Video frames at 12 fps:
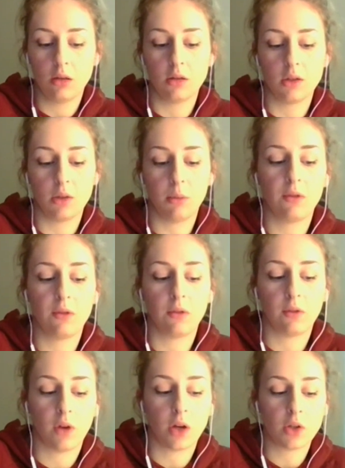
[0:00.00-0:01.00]
So my
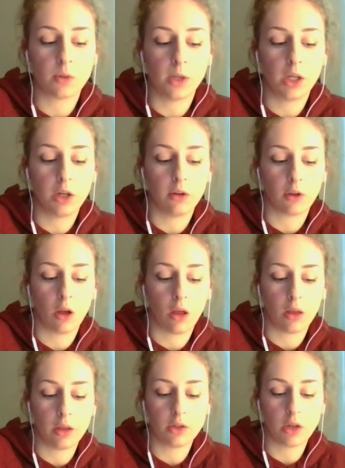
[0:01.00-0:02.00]
freshman year of
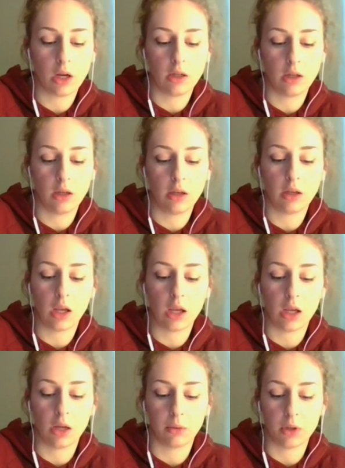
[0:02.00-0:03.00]
college, I did
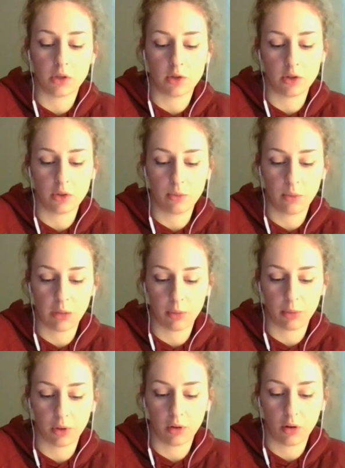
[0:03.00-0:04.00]
a research
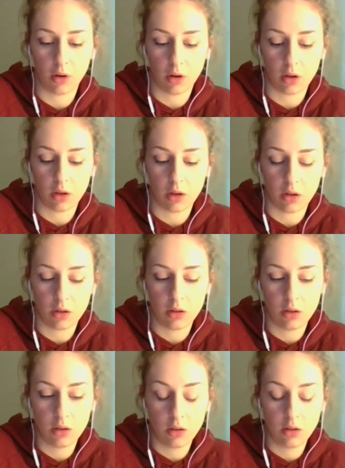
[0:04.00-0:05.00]
paper on
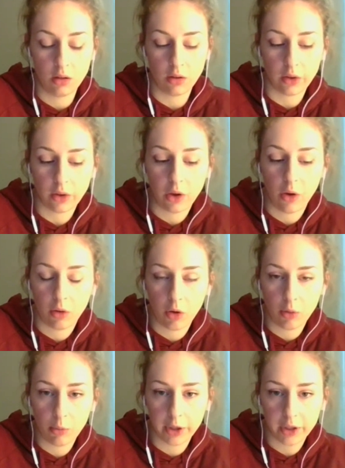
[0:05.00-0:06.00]
the cocoa
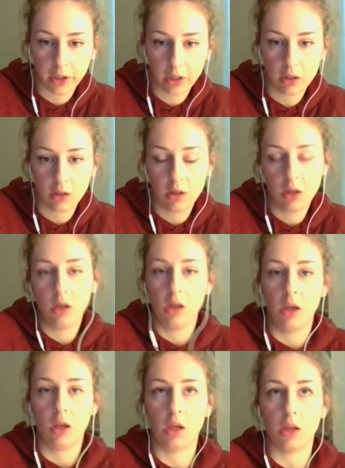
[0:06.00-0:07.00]
market
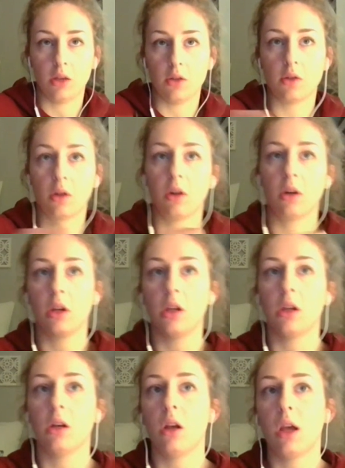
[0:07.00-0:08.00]
and
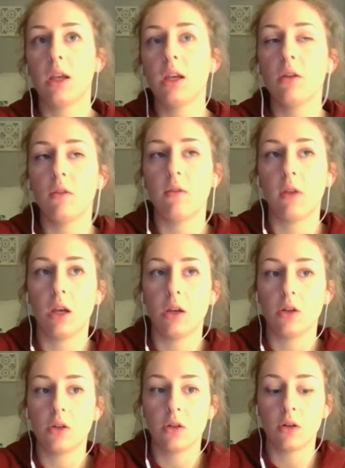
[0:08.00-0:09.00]
I didn't
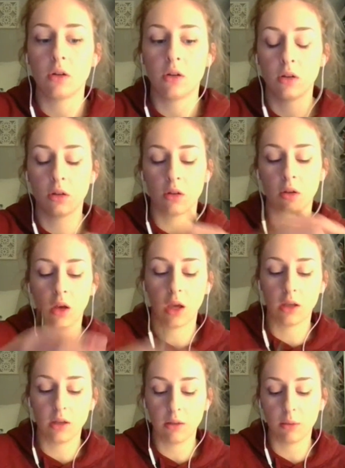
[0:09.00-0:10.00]
finish. I
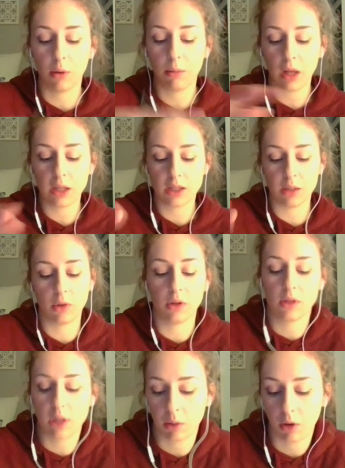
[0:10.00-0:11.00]
applied some of the
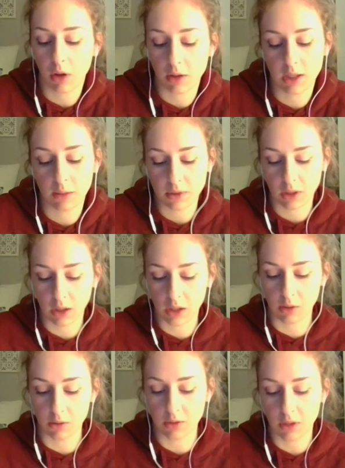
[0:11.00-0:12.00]
same concepts that I
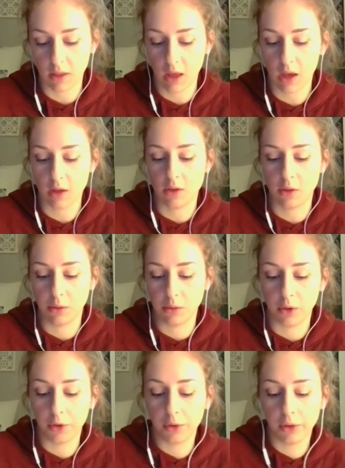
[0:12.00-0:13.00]
used in that to
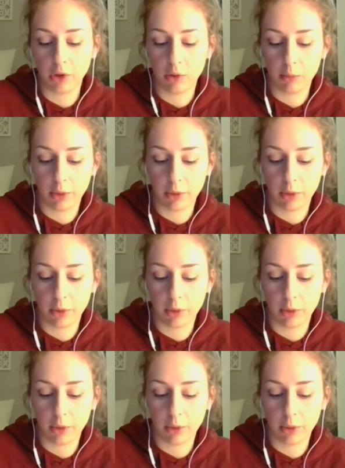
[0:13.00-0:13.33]
the crude oil